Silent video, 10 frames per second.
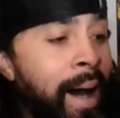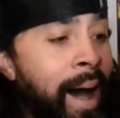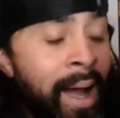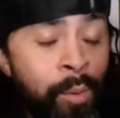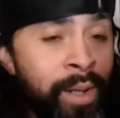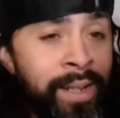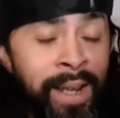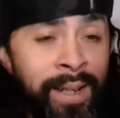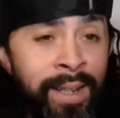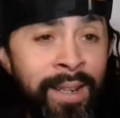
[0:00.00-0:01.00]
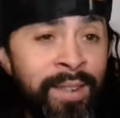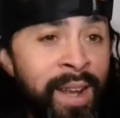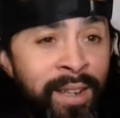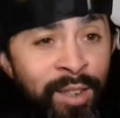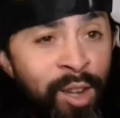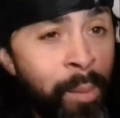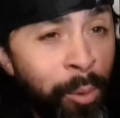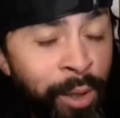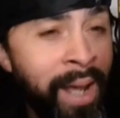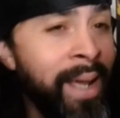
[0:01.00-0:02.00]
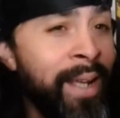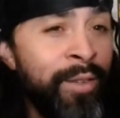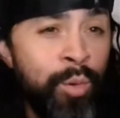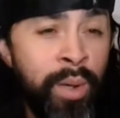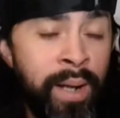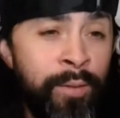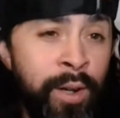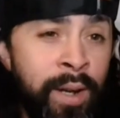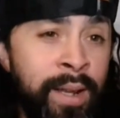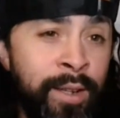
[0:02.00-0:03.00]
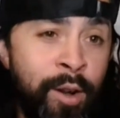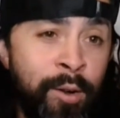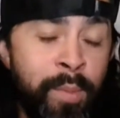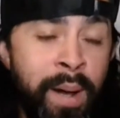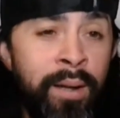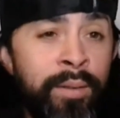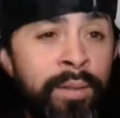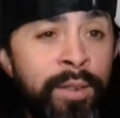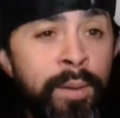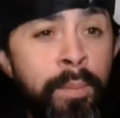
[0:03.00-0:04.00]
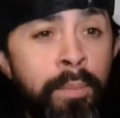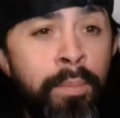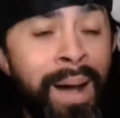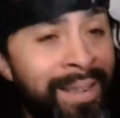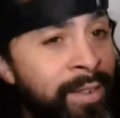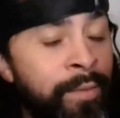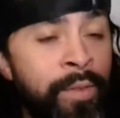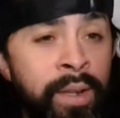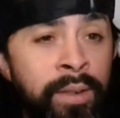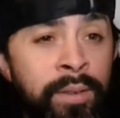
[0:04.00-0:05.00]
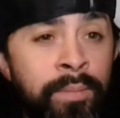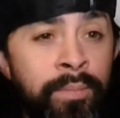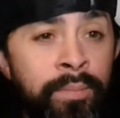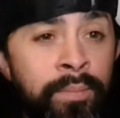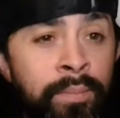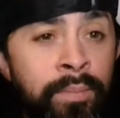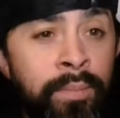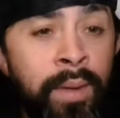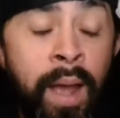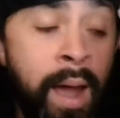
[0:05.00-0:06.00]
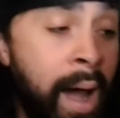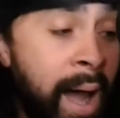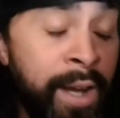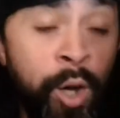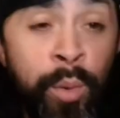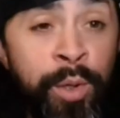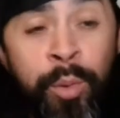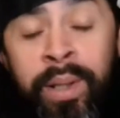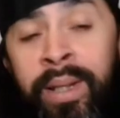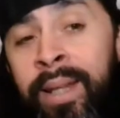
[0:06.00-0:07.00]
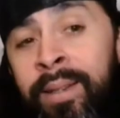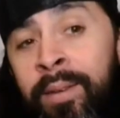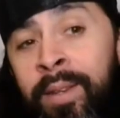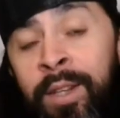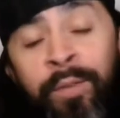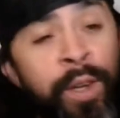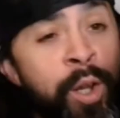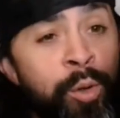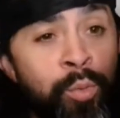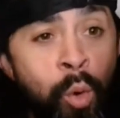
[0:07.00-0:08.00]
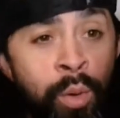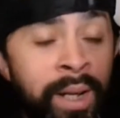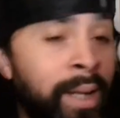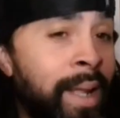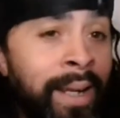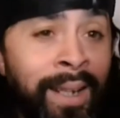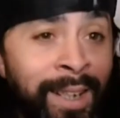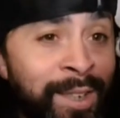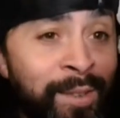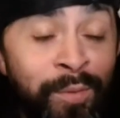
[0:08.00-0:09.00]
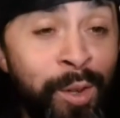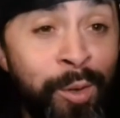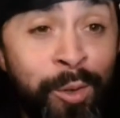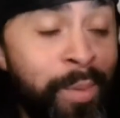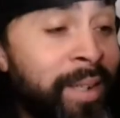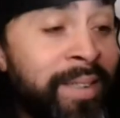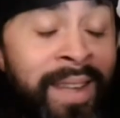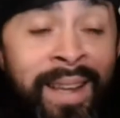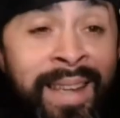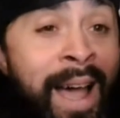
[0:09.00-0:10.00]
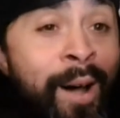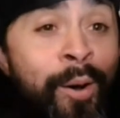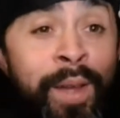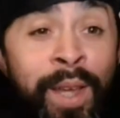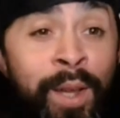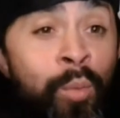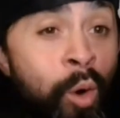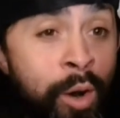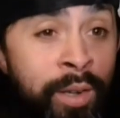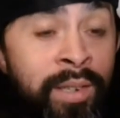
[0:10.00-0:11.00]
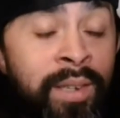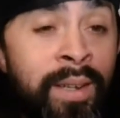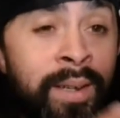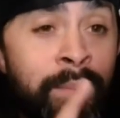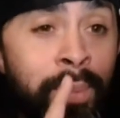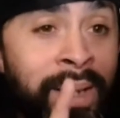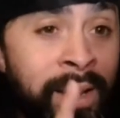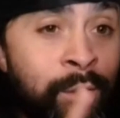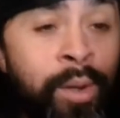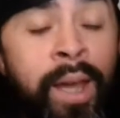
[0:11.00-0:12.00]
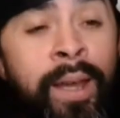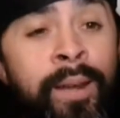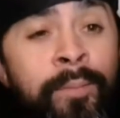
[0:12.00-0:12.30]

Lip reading: I want to take these next couple days or whatever and talk about some positive things. I know in doing that these videos won't get a lot of clicks and views because that's how it works, but that's okay.